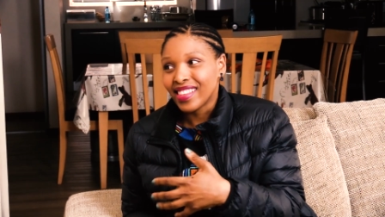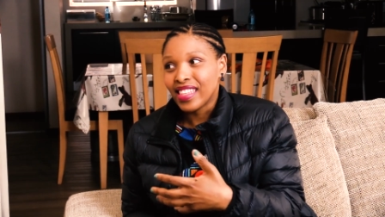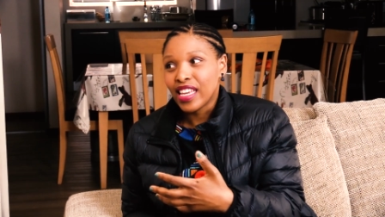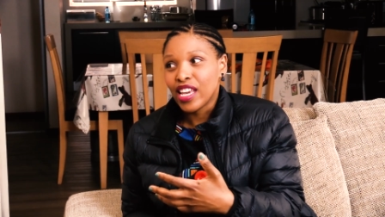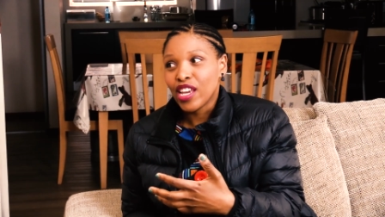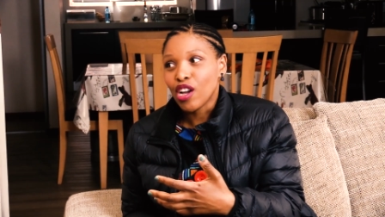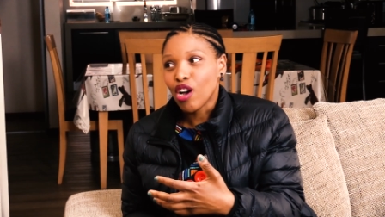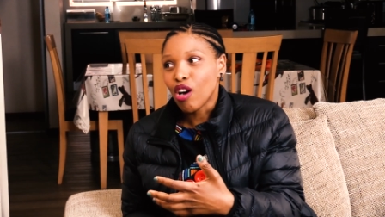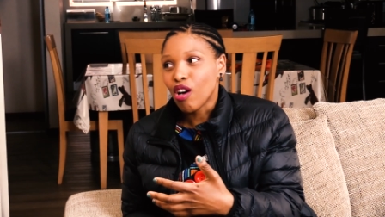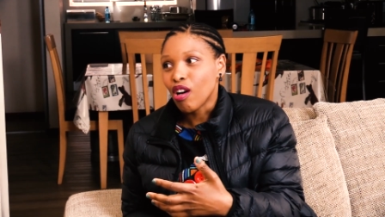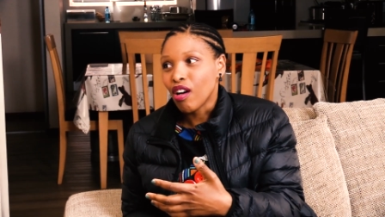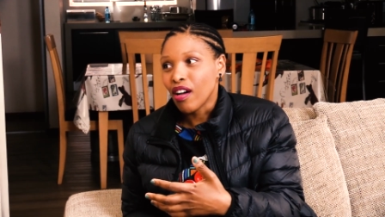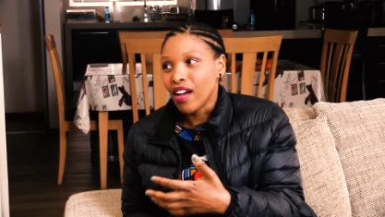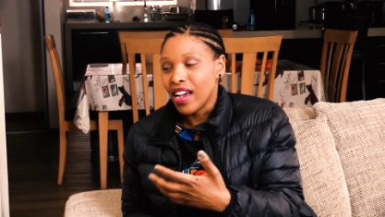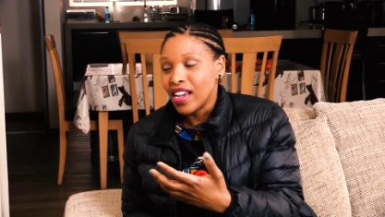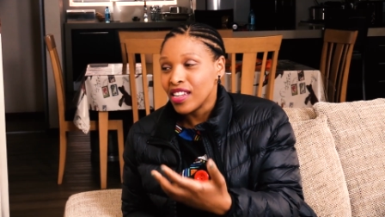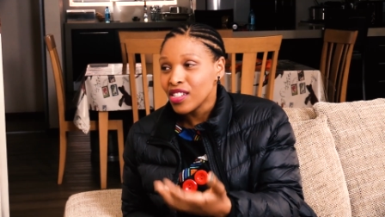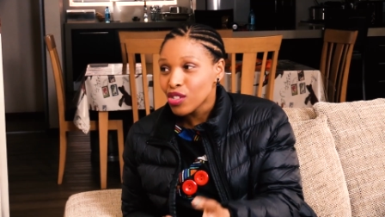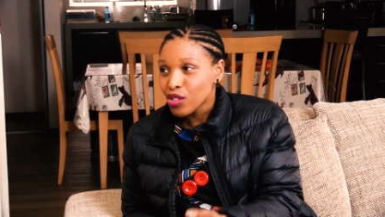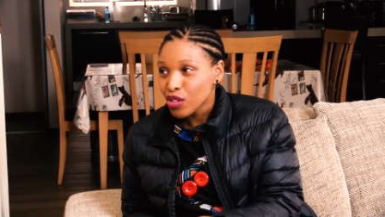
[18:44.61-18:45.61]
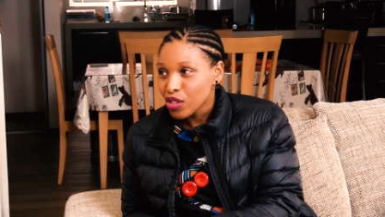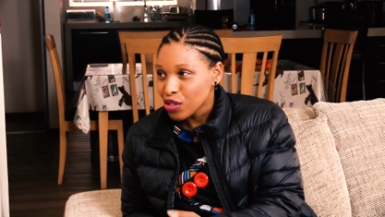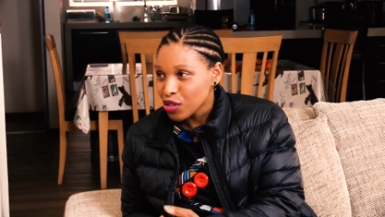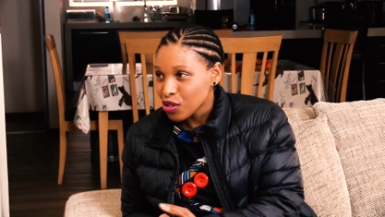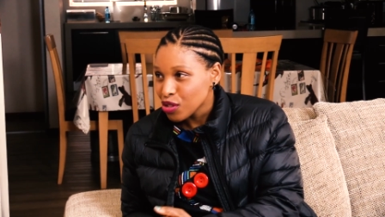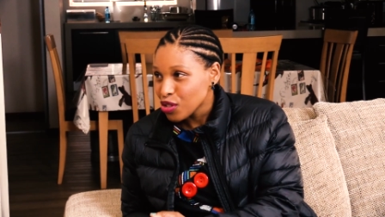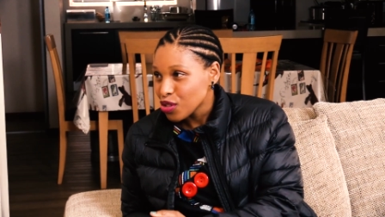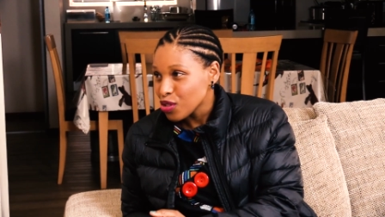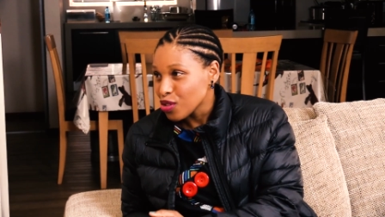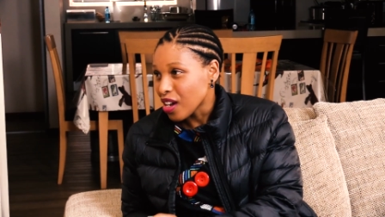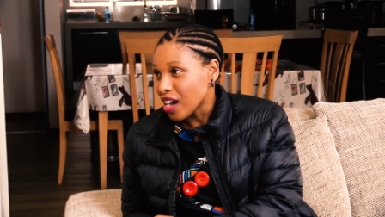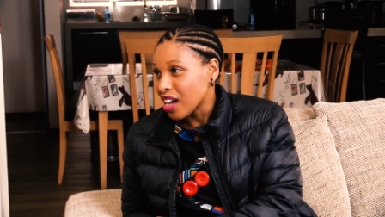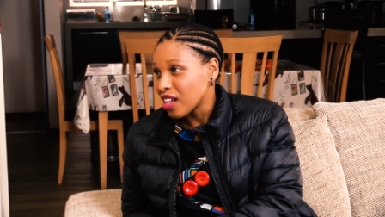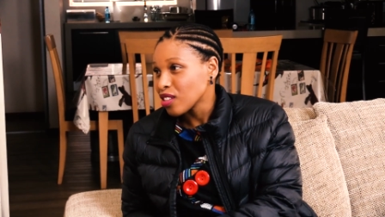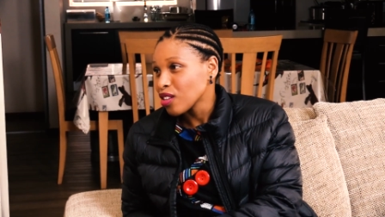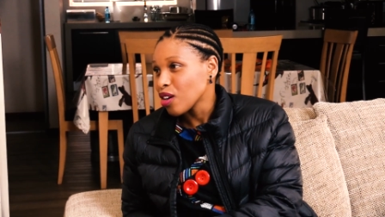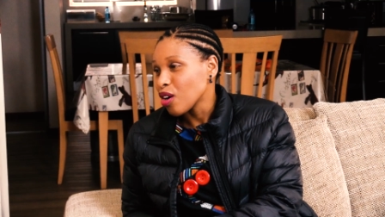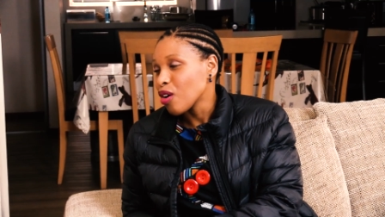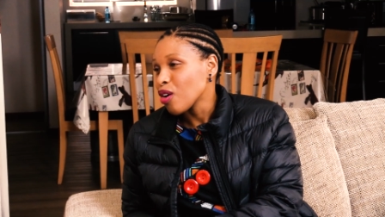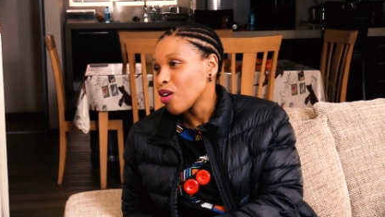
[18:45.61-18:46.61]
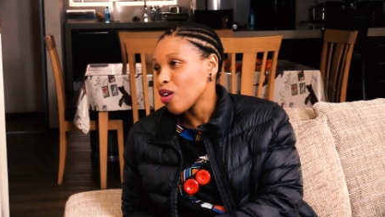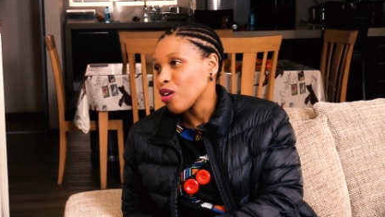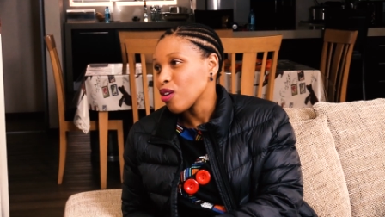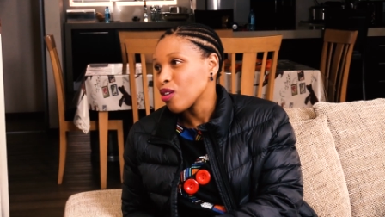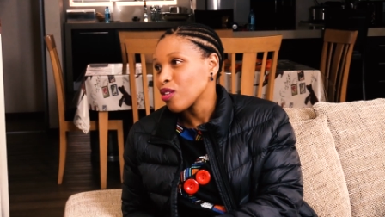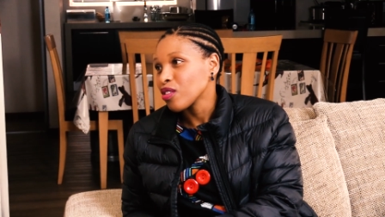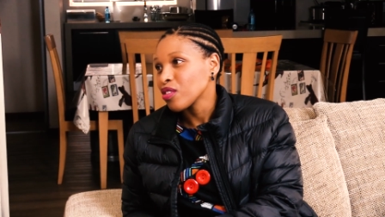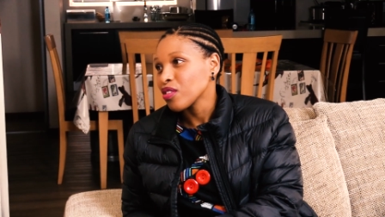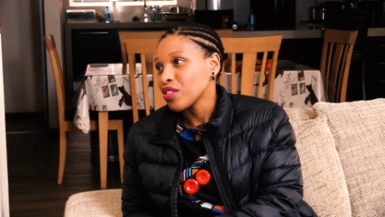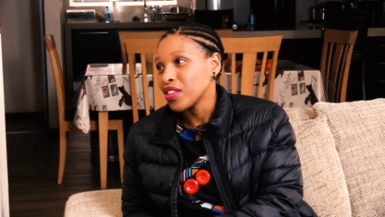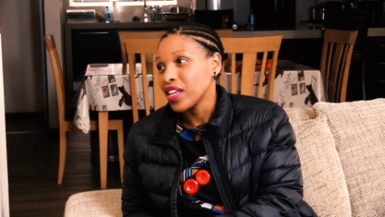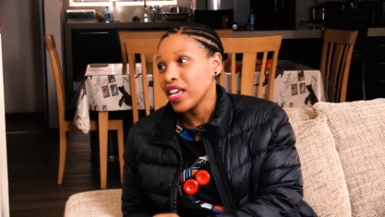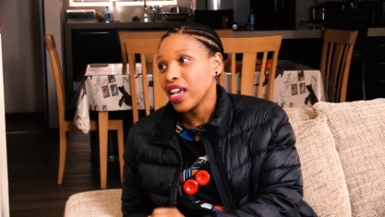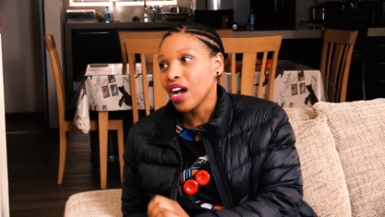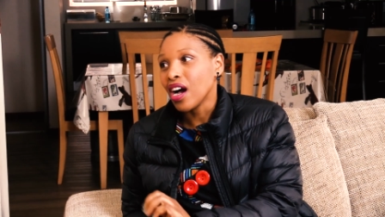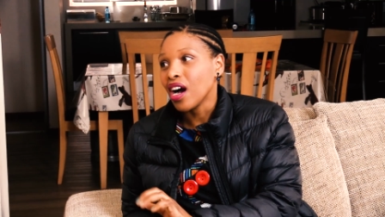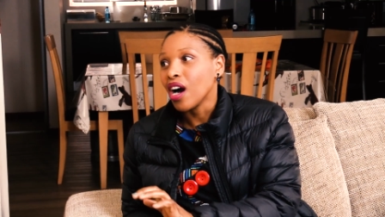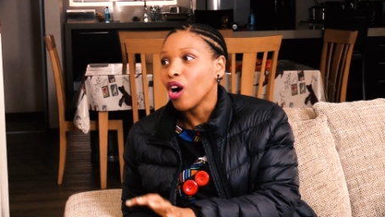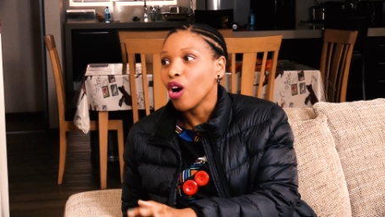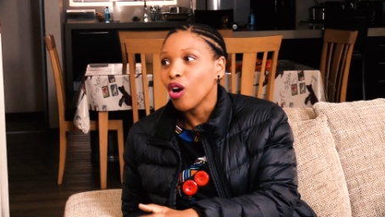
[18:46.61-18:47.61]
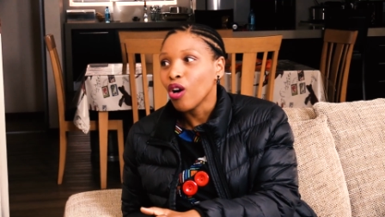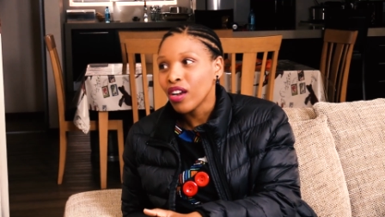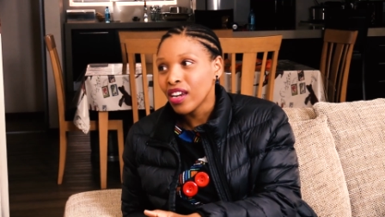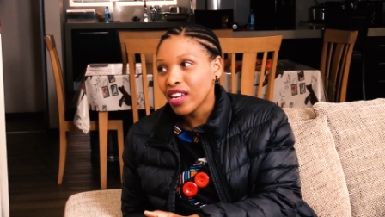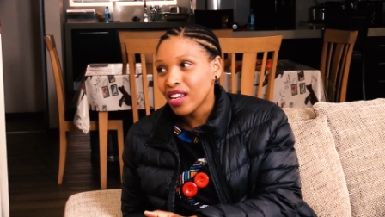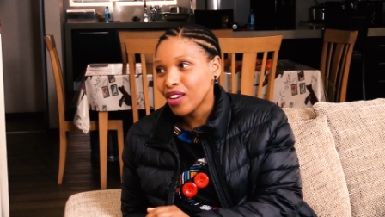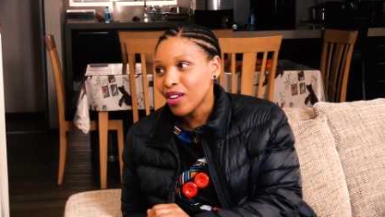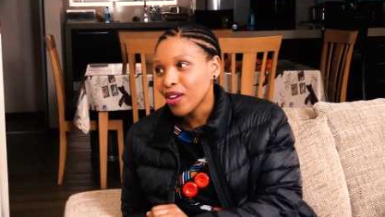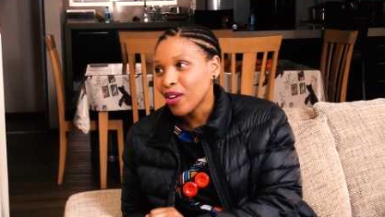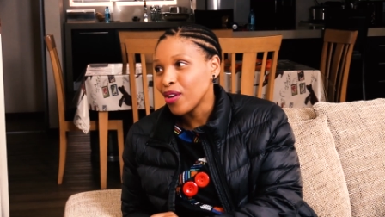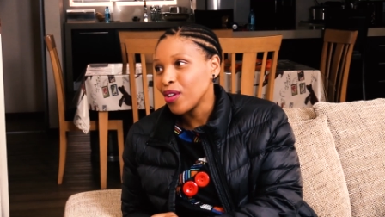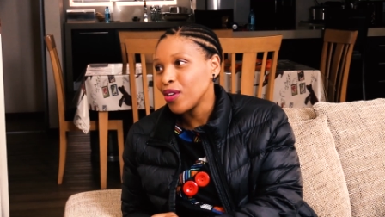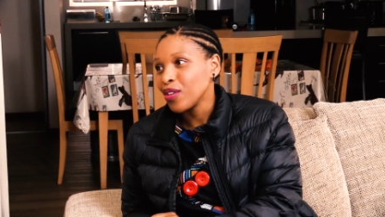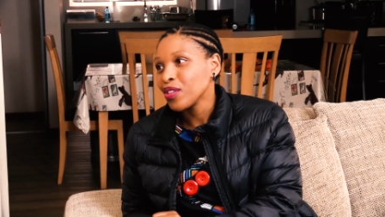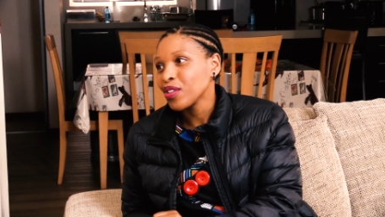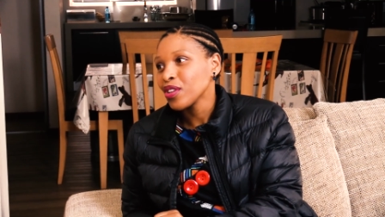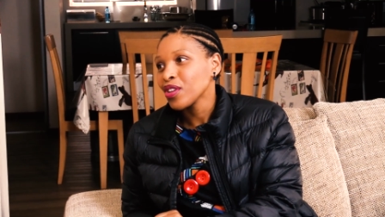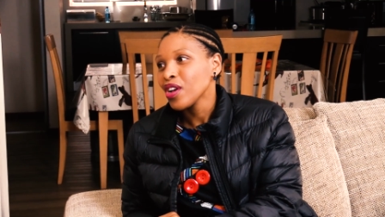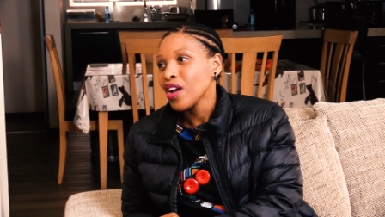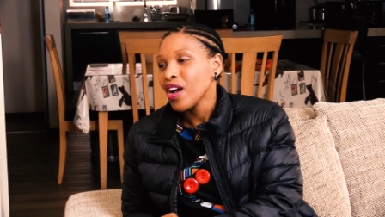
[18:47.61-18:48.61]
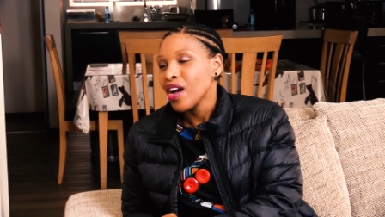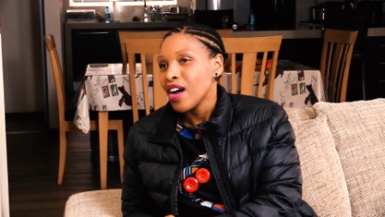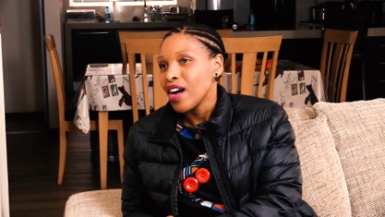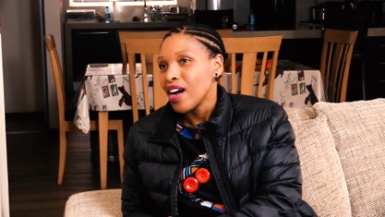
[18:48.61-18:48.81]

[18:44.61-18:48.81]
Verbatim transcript: they are introduced to alcohol, they are all alone.